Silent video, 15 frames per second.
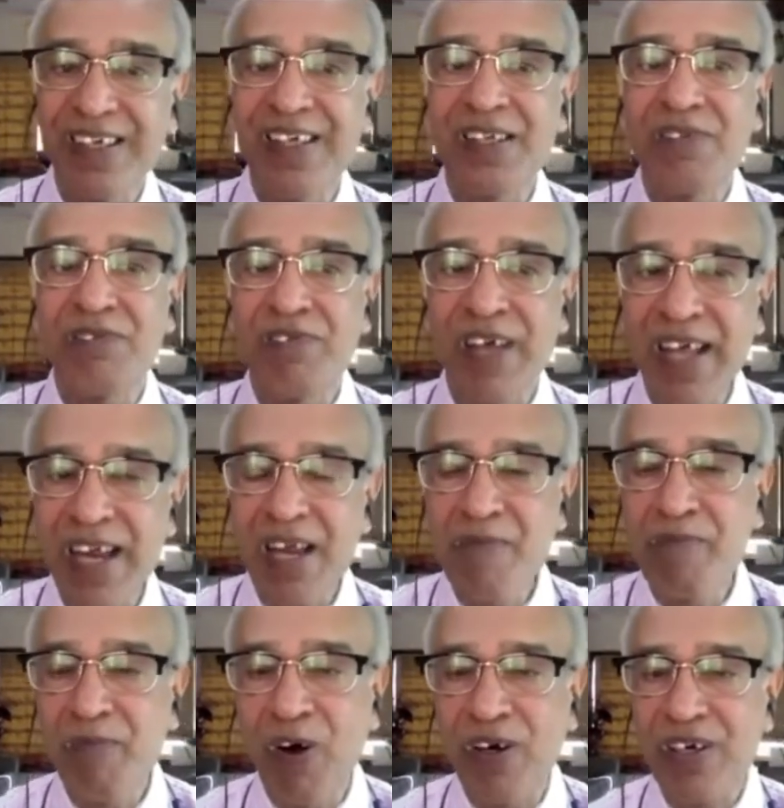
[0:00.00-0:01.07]
is very
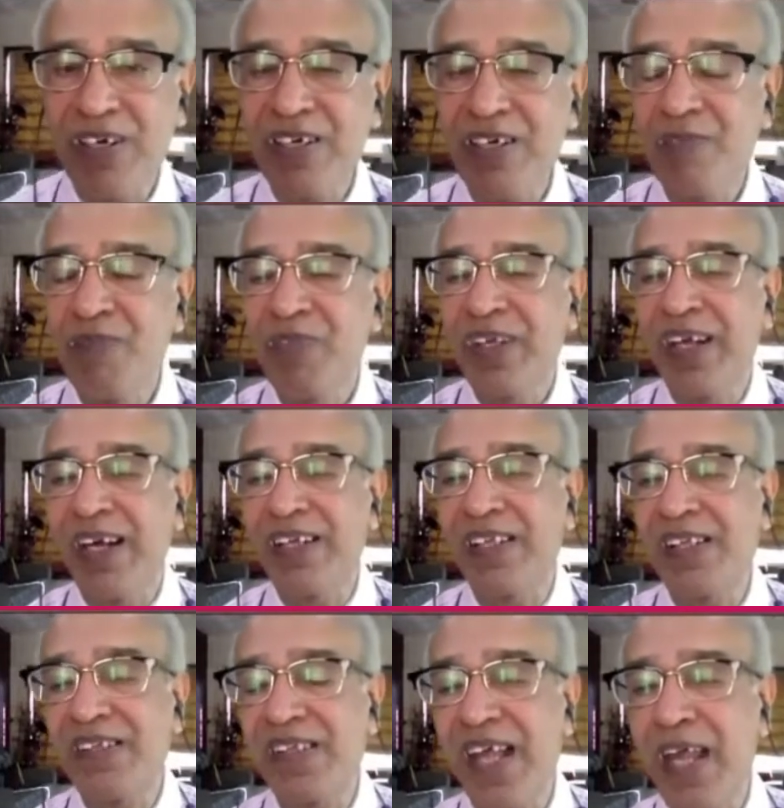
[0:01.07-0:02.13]
important. At
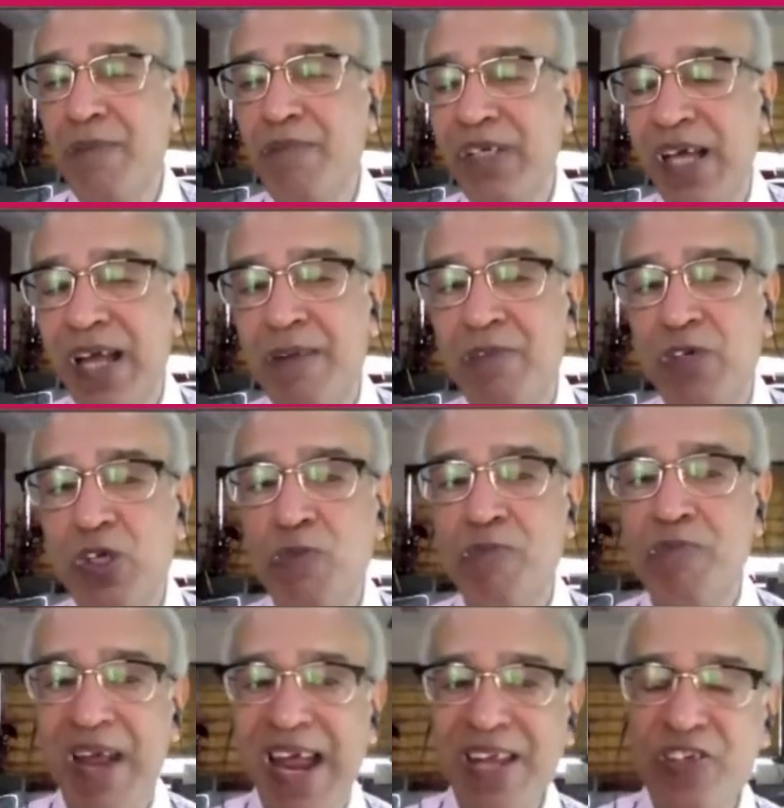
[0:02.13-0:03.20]
the same time, to
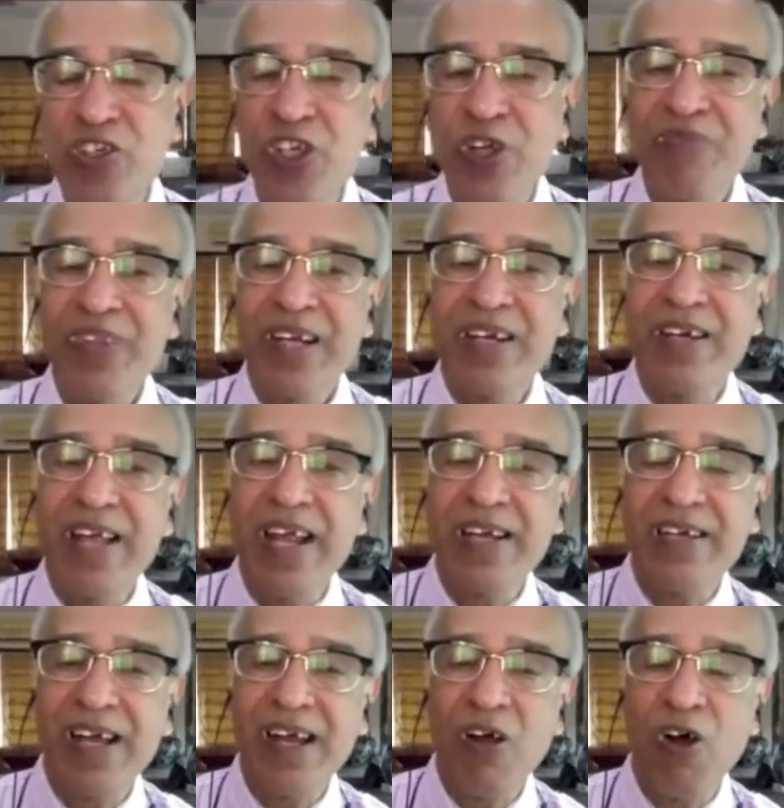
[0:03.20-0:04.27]
match
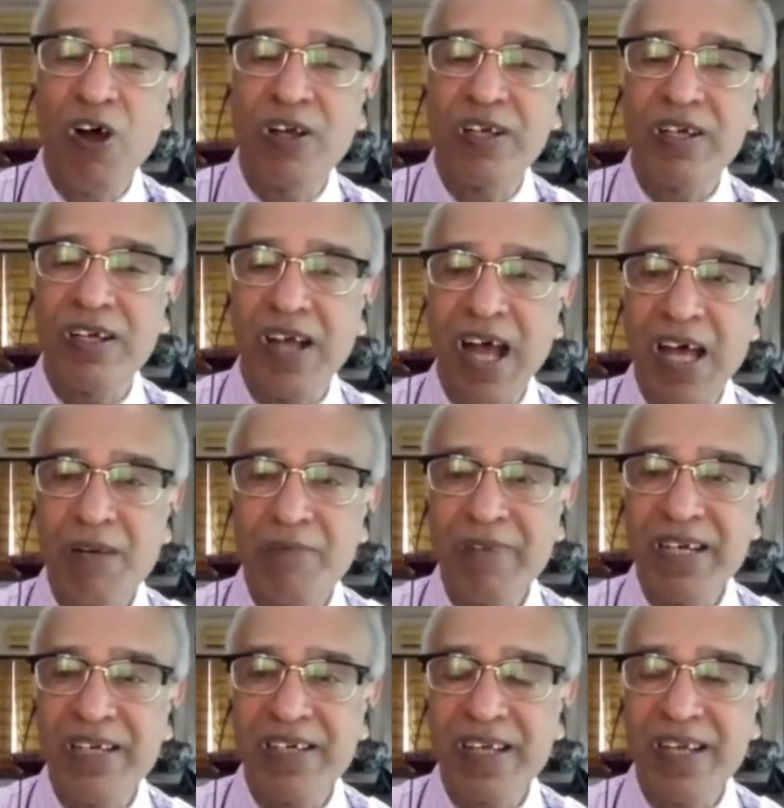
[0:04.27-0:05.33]
data on carb
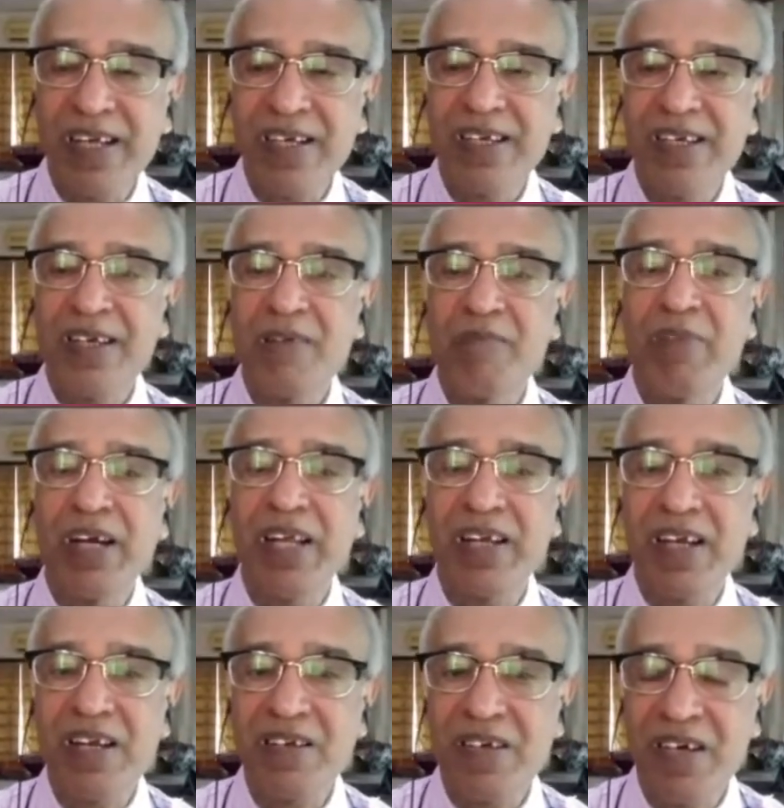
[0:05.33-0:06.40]
intake,
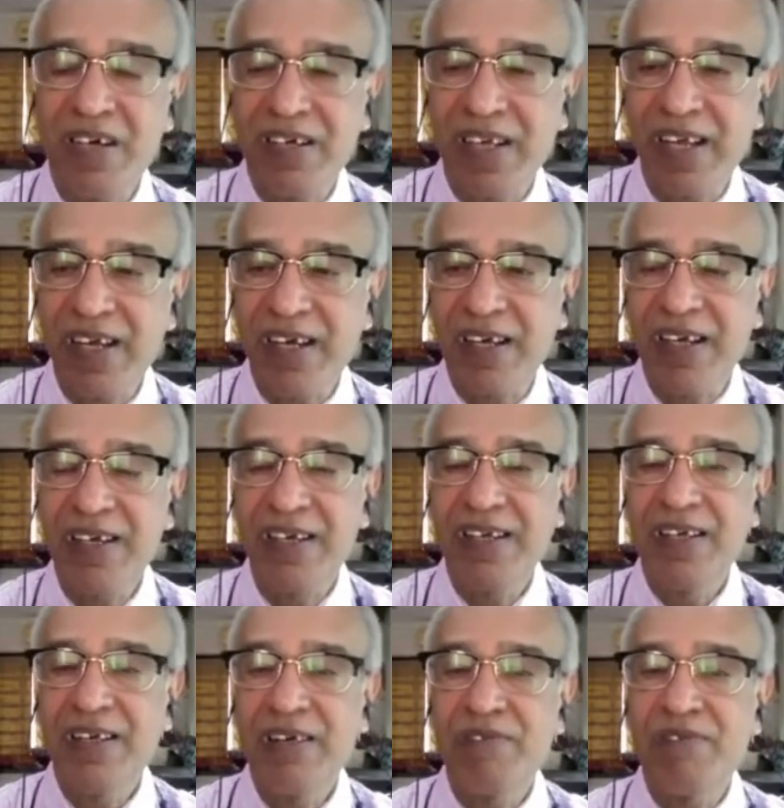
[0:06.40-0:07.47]
medication taken,
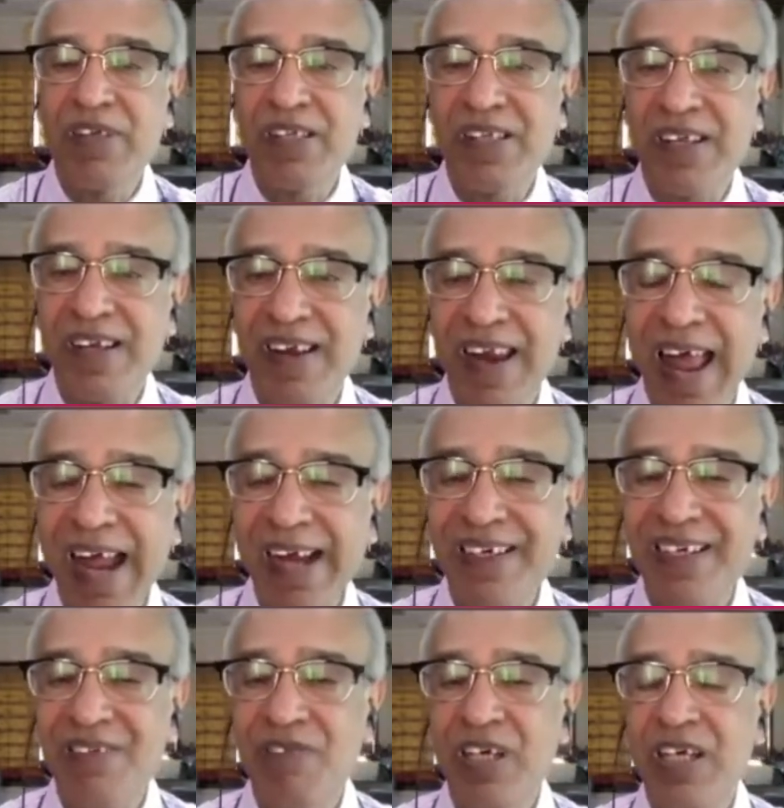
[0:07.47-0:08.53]
physical
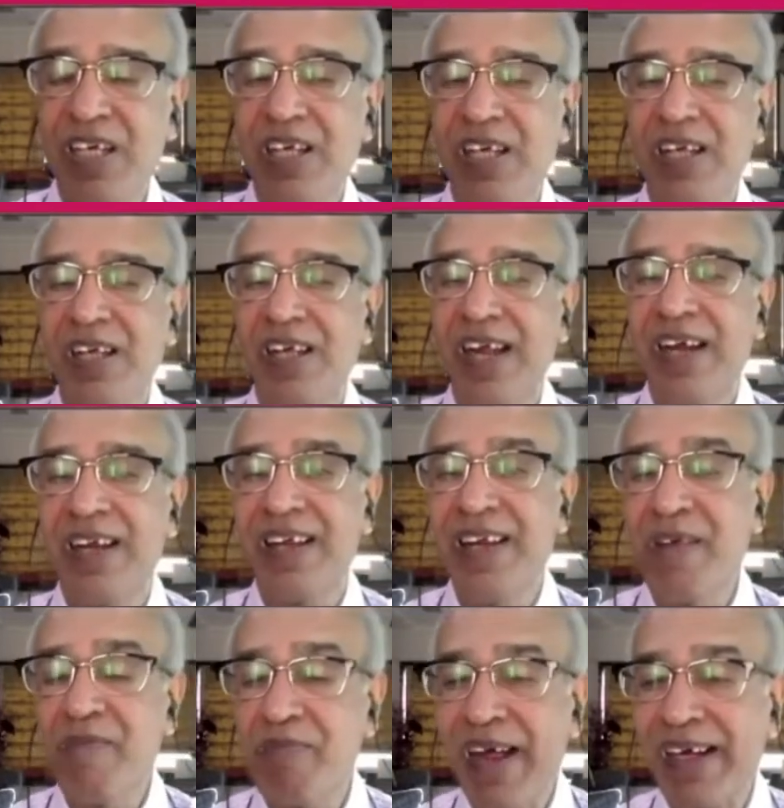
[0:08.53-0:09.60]
activity, and an
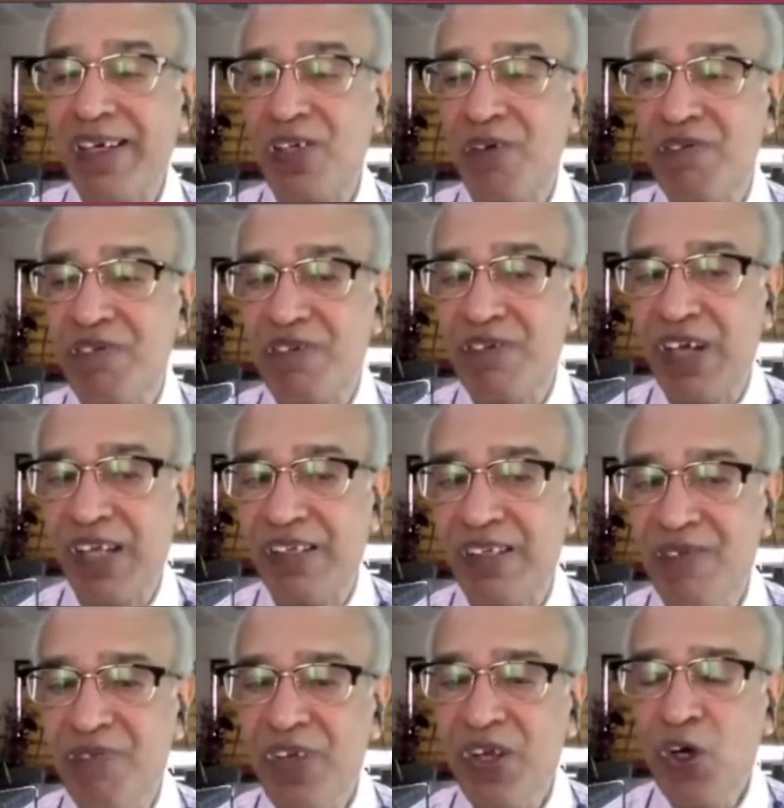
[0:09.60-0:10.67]
impact of stress.
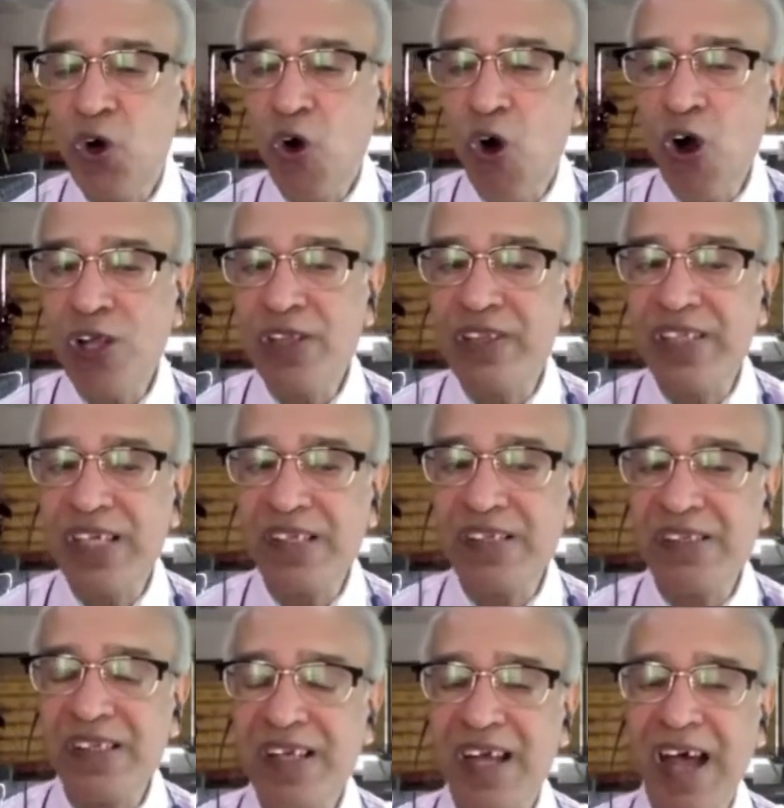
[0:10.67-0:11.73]
All this
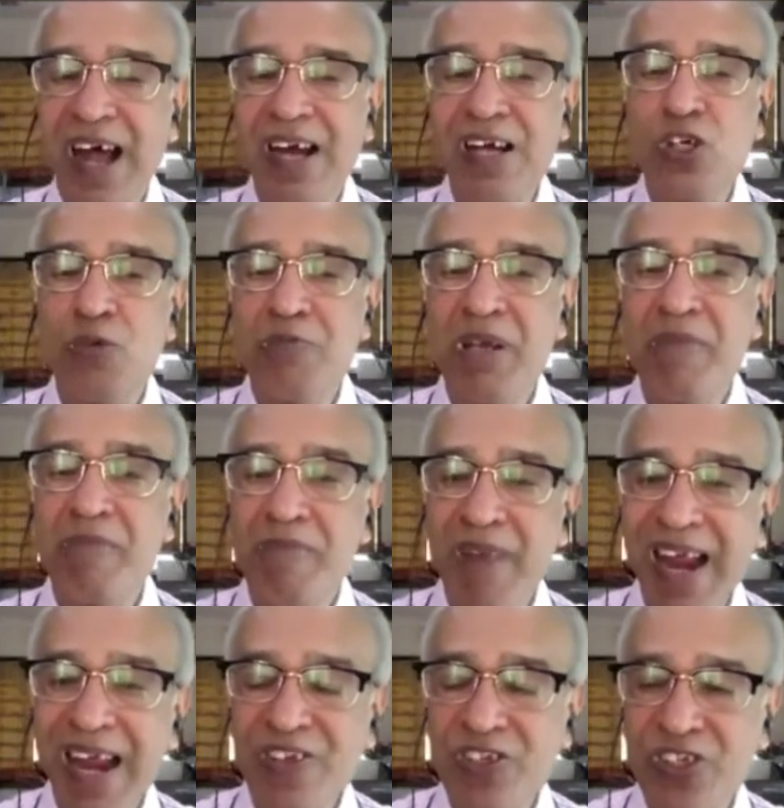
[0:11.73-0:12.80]
are to be
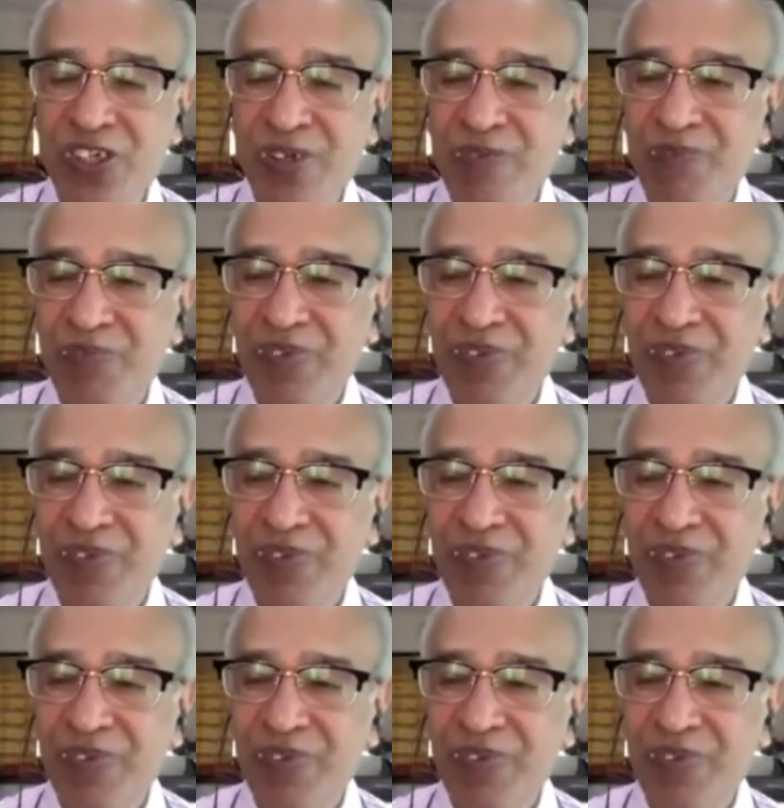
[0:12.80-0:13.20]
matched